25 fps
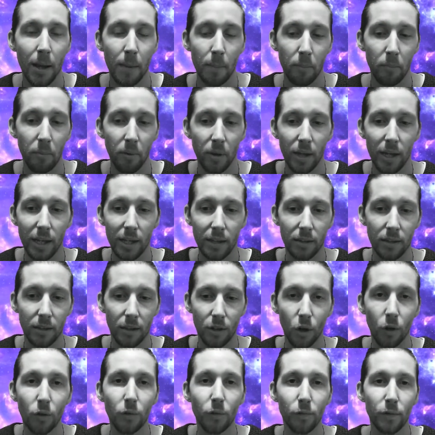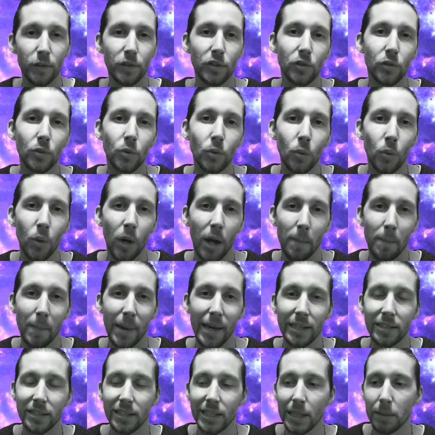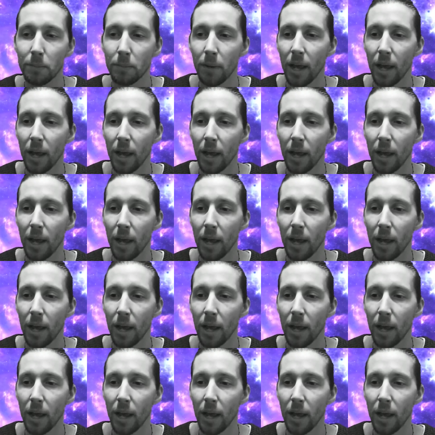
but in the non-physical it may seem